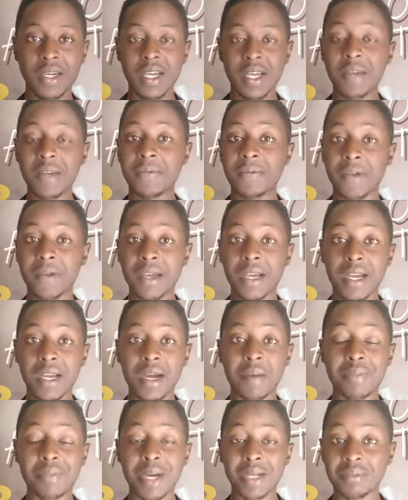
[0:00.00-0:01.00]
FA
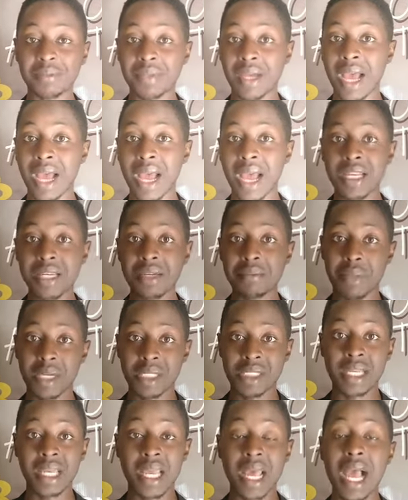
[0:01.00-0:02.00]
company behind, but
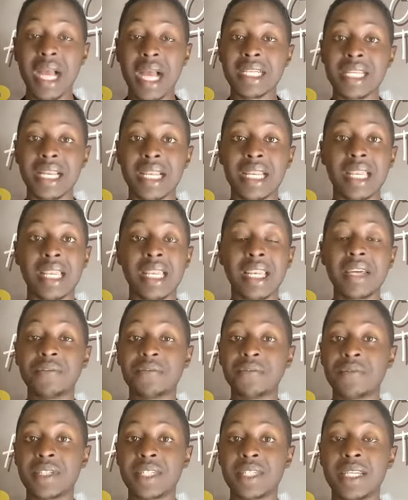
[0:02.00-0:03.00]
he actually
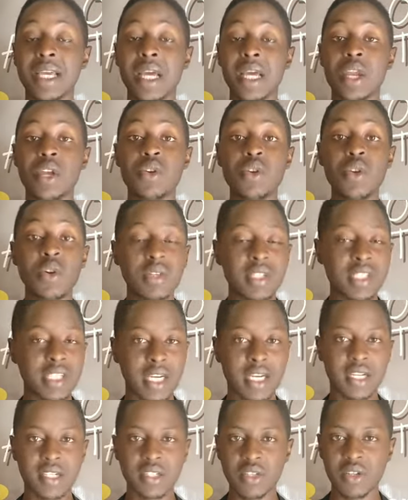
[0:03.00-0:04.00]
left no
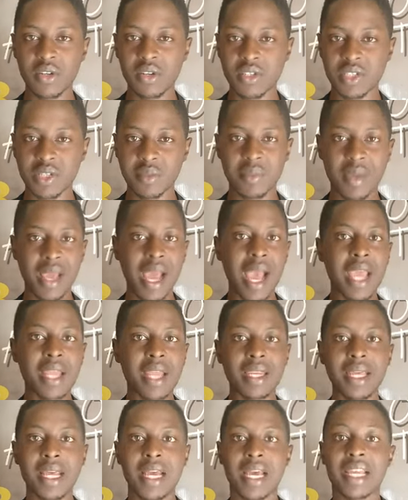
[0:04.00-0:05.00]
technology
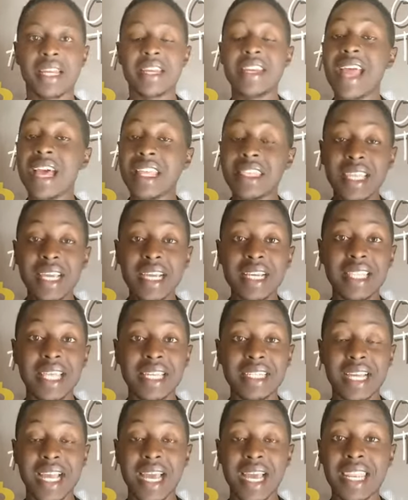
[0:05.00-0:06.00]
behind. Nothing
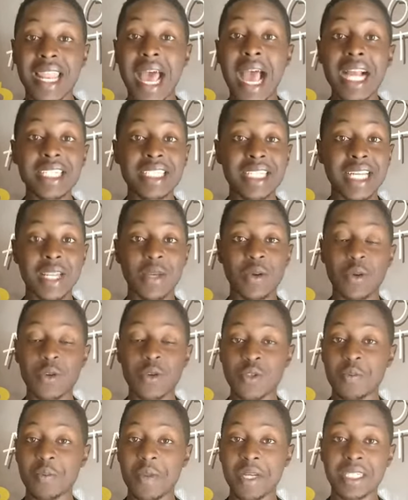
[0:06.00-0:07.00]
that can actually
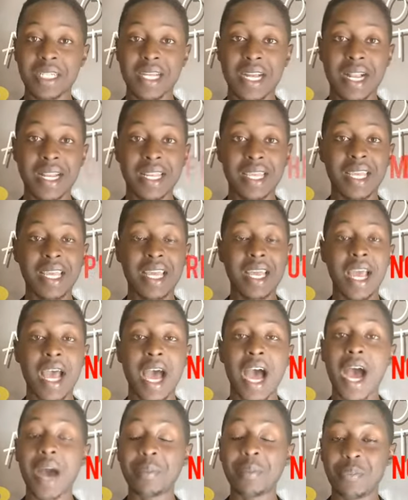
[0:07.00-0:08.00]
automatically
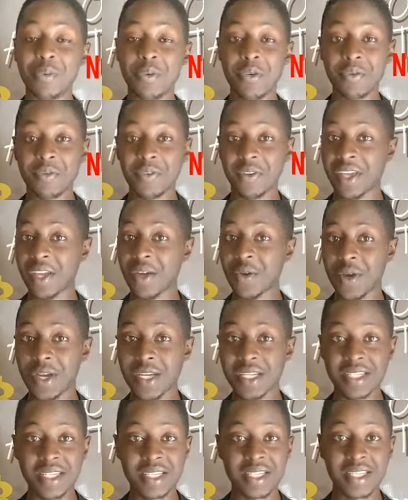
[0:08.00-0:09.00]
approve
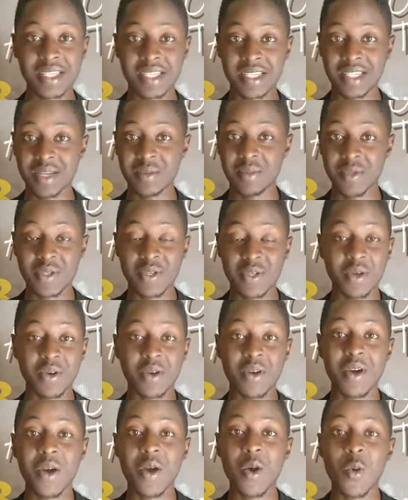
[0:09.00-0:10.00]
KYC system. So
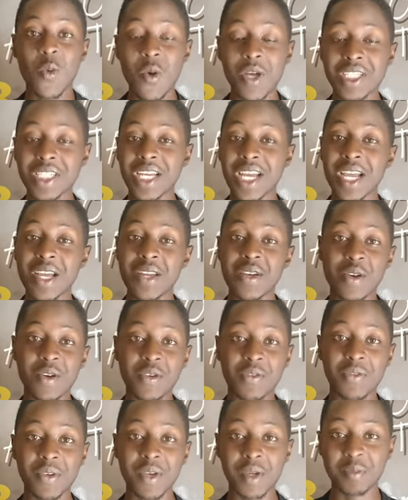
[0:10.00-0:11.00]
what kind
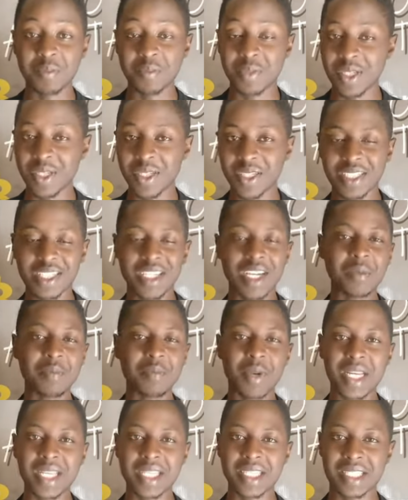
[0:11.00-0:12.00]
of a billion
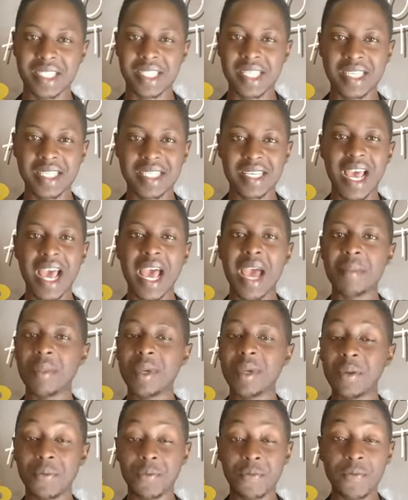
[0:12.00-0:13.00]
company is this? I
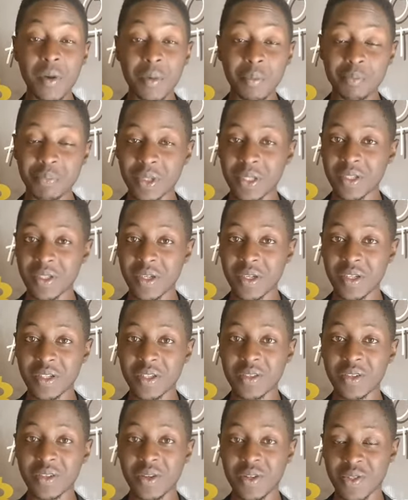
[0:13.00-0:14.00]
mean 4 billion
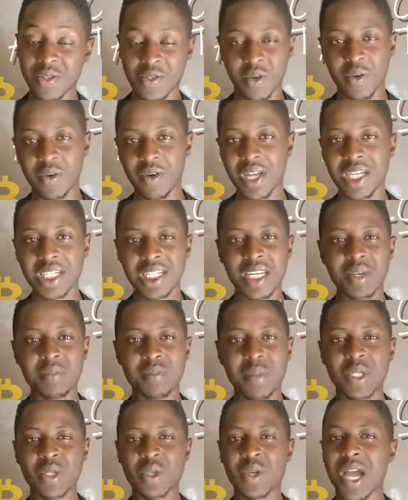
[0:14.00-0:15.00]
euros corrected,
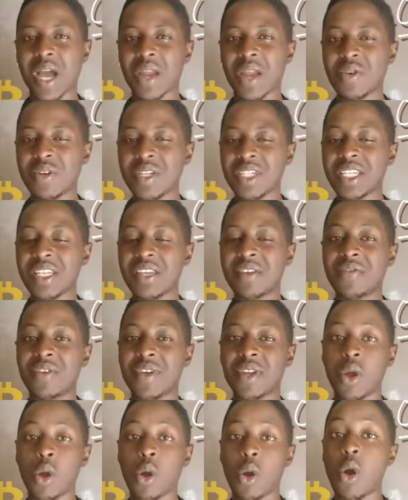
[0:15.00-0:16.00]
but you cannot
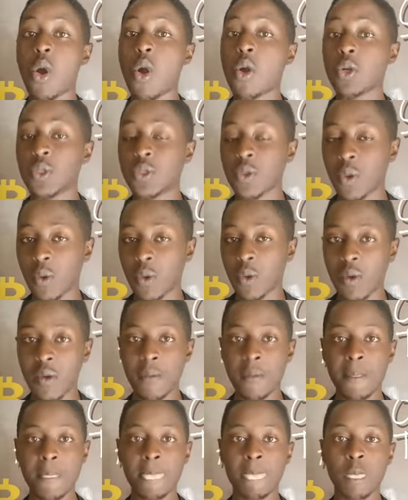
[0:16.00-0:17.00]
even auto
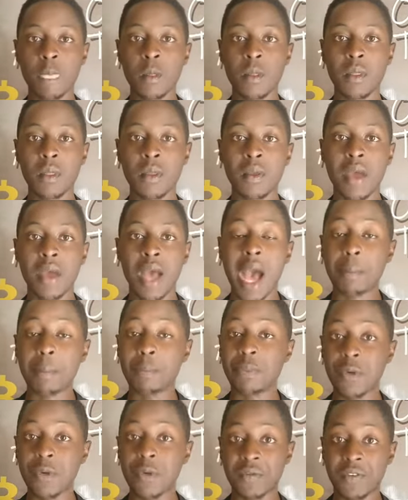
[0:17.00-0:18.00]

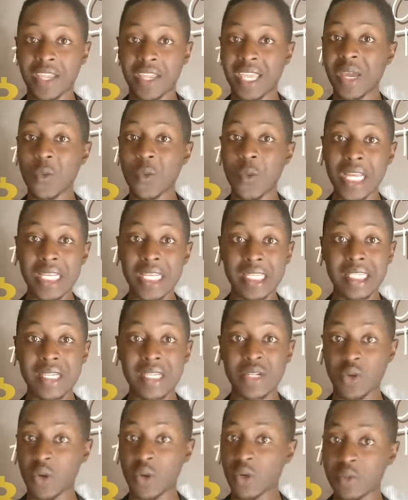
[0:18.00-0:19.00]
approve
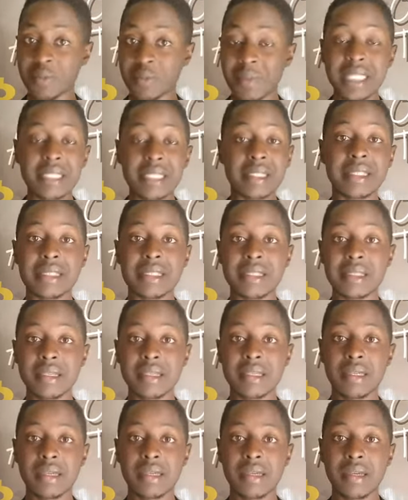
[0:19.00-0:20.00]
KYC documents?
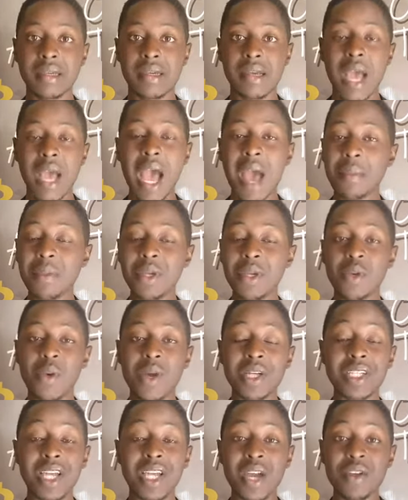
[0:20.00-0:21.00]
I mean,
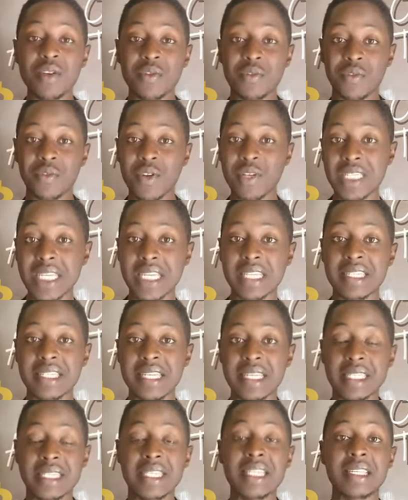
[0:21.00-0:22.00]
what kind of nonsense
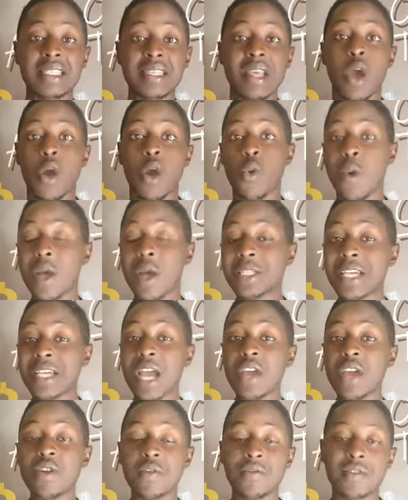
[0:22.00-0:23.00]
is this? What
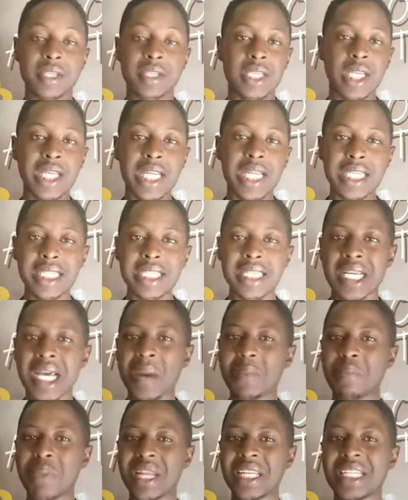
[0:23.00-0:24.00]
kind of a serious
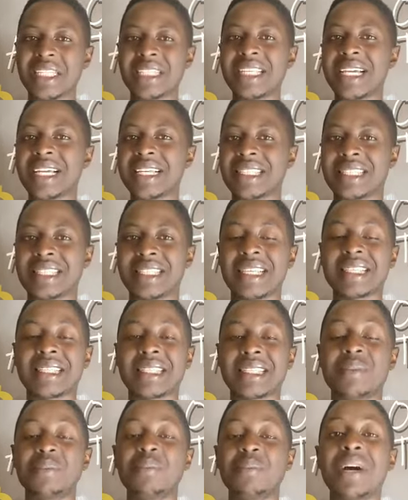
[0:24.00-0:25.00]
company takes
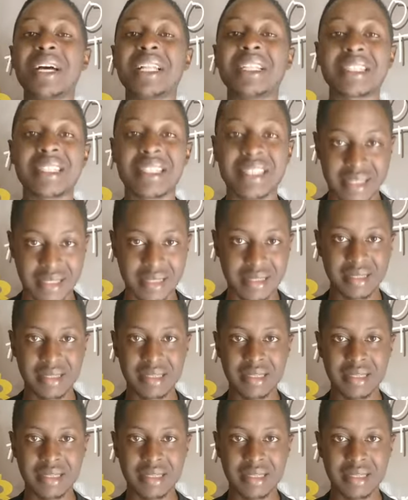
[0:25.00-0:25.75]
six months